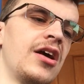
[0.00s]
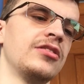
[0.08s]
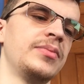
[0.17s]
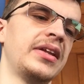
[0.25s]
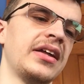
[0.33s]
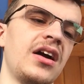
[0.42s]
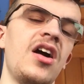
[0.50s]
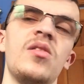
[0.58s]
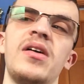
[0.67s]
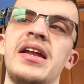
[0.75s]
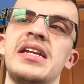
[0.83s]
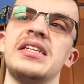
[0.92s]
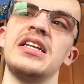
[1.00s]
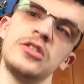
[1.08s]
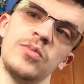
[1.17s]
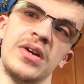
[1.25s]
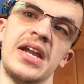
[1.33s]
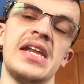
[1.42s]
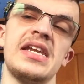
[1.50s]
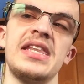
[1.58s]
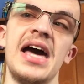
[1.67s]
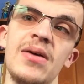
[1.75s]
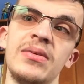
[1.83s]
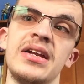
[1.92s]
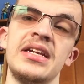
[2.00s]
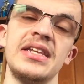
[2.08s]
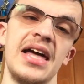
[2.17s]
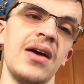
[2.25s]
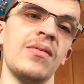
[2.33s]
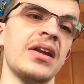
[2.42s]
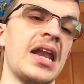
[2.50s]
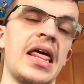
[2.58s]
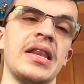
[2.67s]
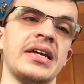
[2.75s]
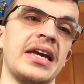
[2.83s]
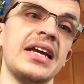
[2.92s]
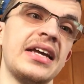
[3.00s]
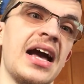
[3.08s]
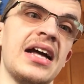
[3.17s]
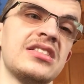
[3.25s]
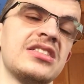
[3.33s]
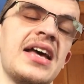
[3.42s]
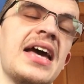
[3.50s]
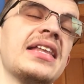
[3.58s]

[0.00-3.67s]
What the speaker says: you know, to be like, oh, I need this one, I need that one, I need that one, and then Kick-Ass,